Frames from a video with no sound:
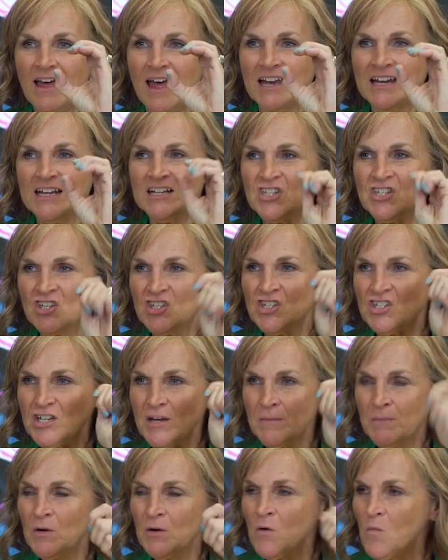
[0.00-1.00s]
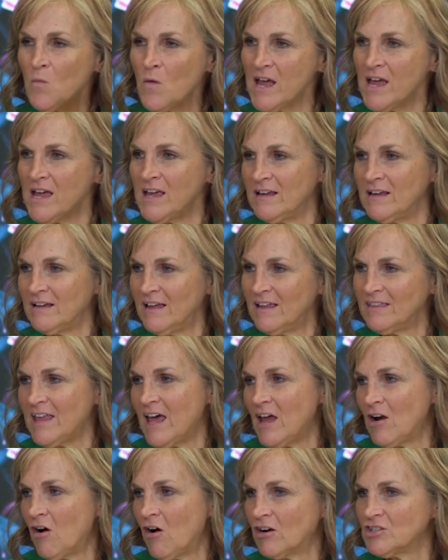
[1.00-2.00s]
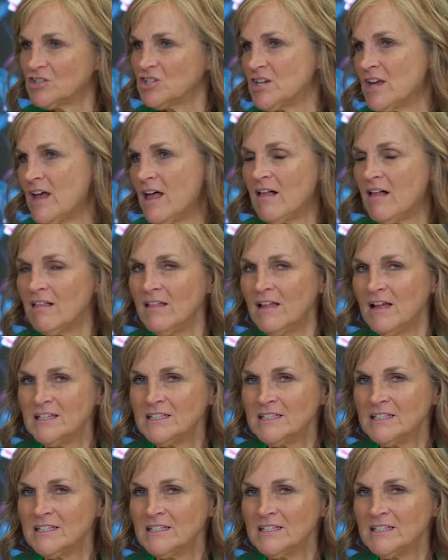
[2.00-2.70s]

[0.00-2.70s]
And he's just chipping away at that hard shell